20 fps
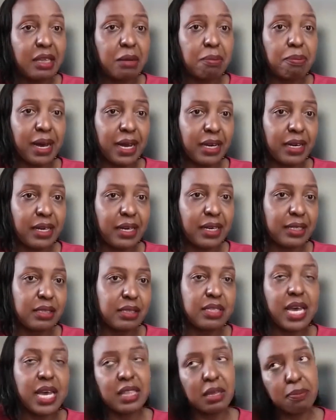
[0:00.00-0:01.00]
other
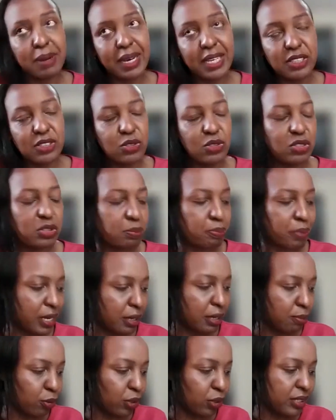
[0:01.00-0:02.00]
partner, the other
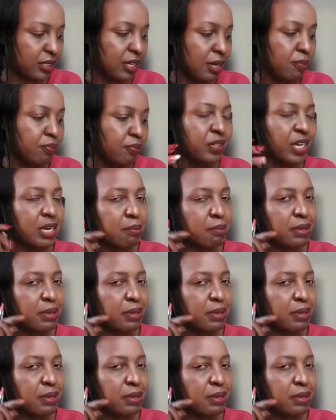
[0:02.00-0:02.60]
person's pain points,